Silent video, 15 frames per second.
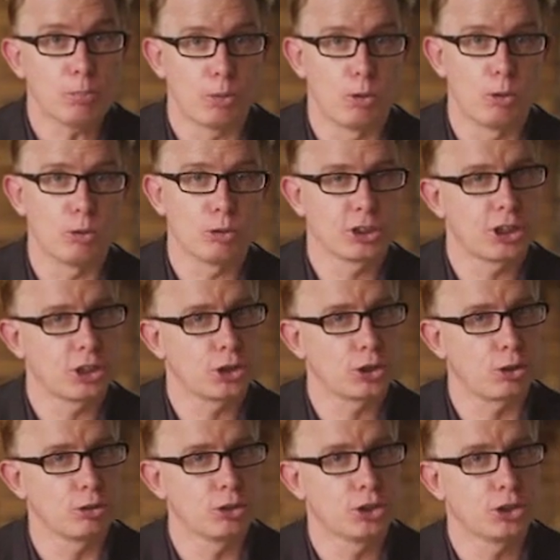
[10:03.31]
Paul, such
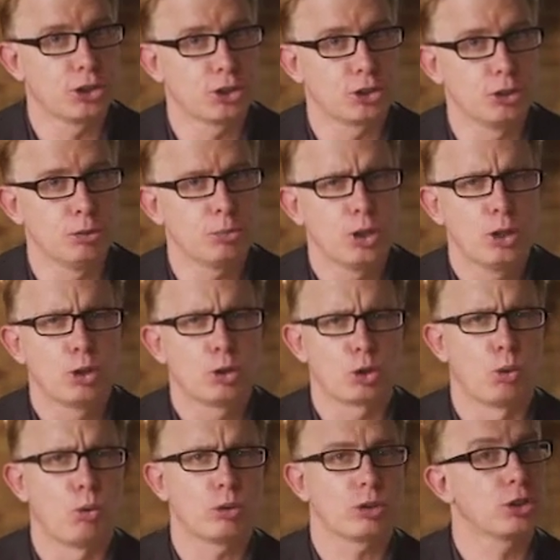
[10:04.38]
scholars assumed,
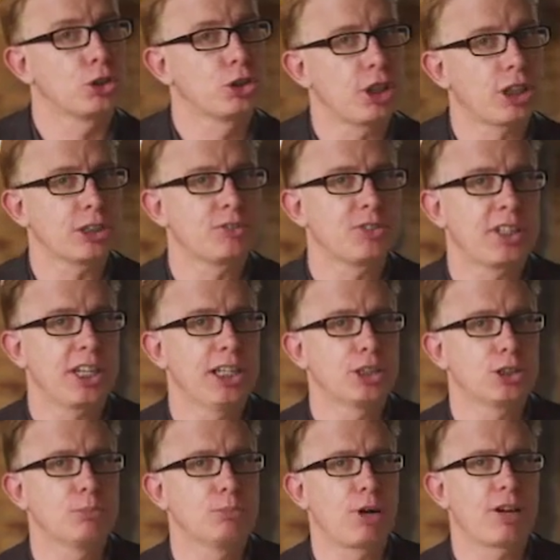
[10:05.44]
taught
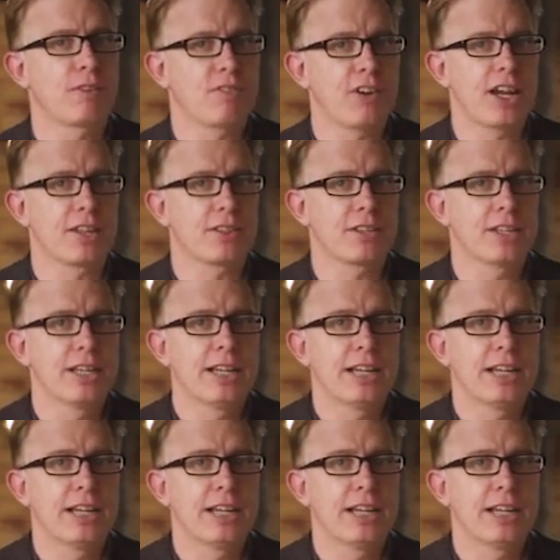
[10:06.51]
justification by faith.